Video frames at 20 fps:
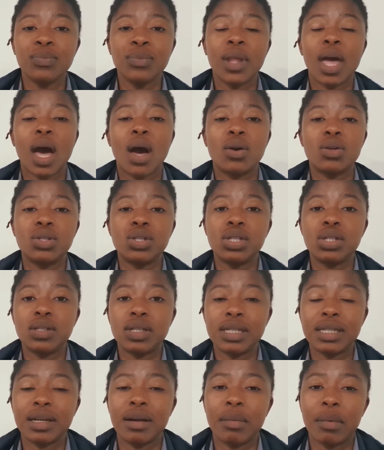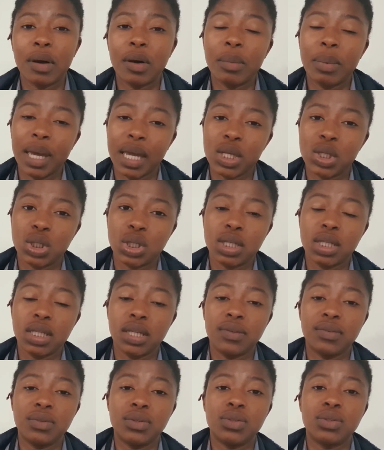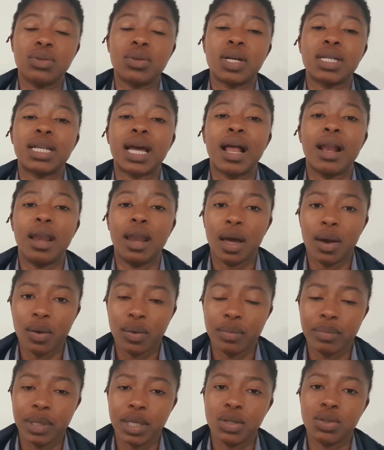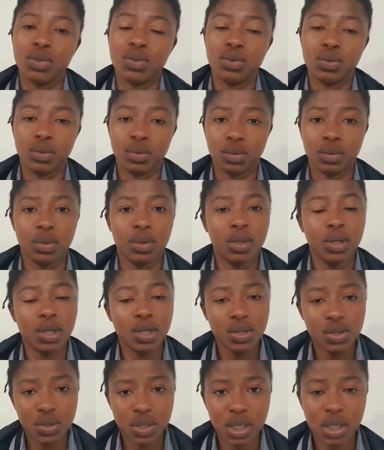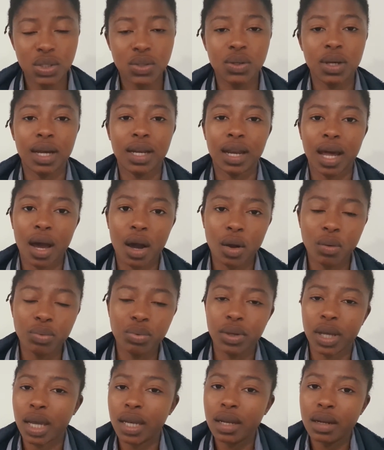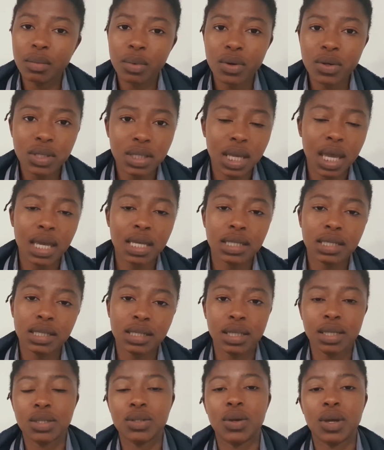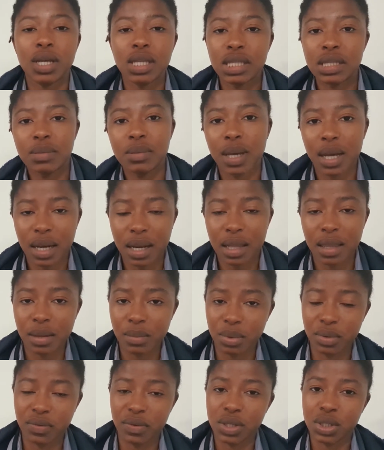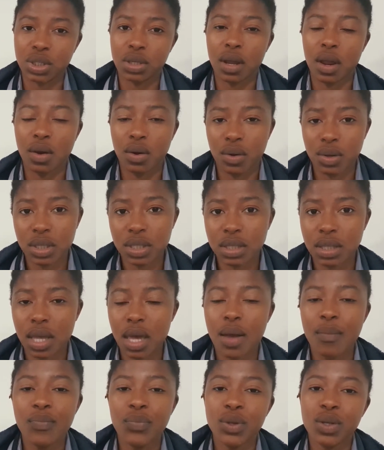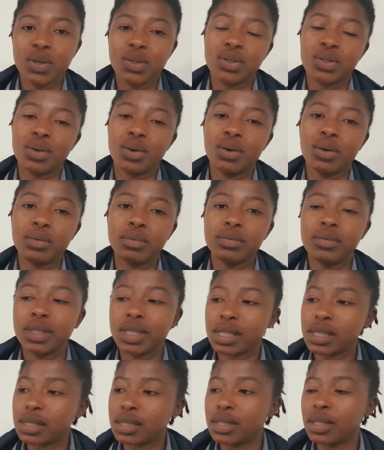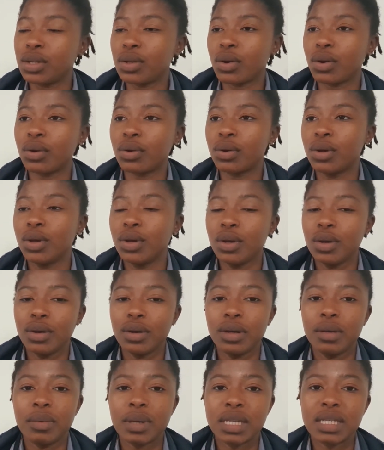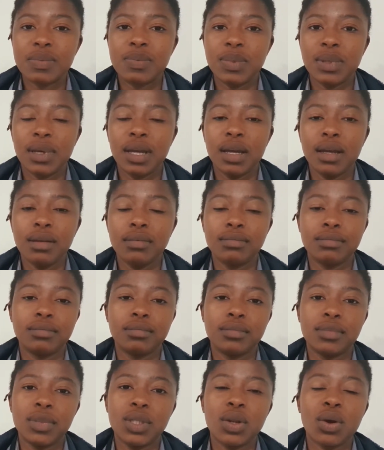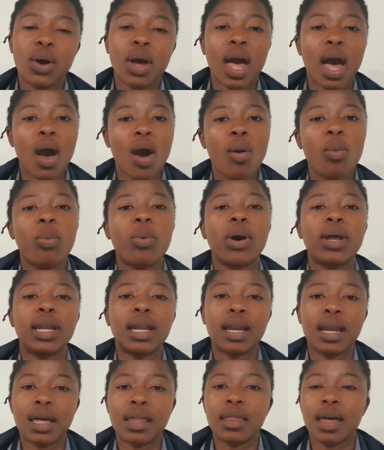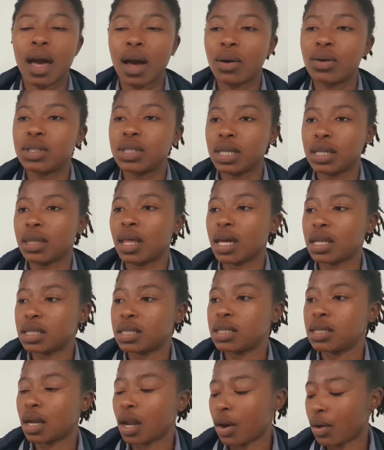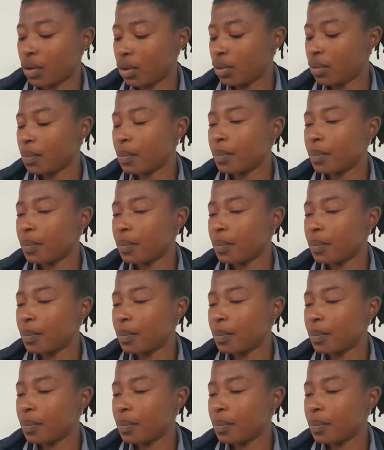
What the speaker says: how to treat a male patient if you do not allow me to treat you and help you? And in most cases, there's going to be another professional nurse there. So just we must be help one another out in that scenario.